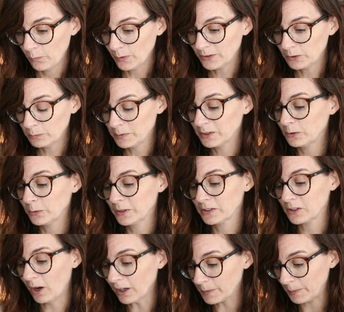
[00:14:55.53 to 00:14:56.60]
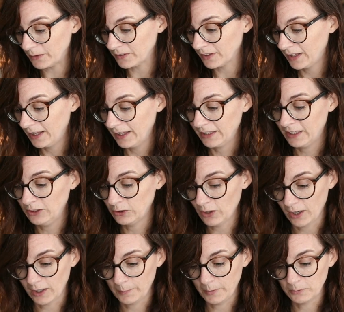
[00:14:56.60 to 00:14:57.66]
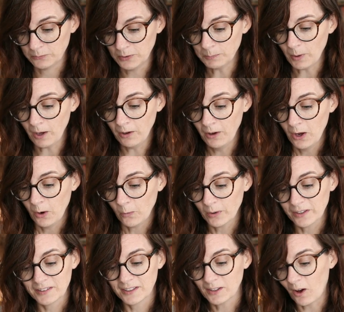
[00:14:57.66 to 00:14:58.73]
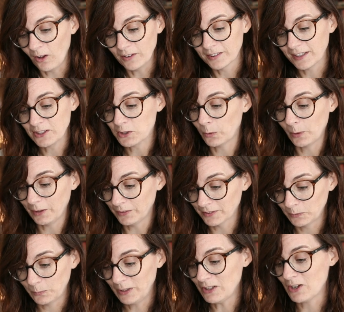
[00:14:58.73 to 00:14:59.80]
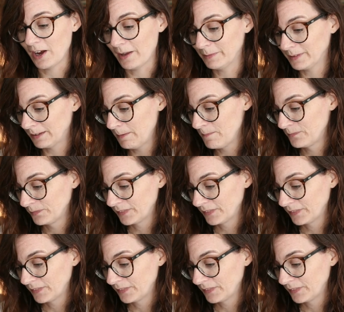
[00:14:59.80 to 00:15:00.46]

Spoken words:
What do masseurs talk about? Can you talk about football? Or is it all essential oils and wind chimes?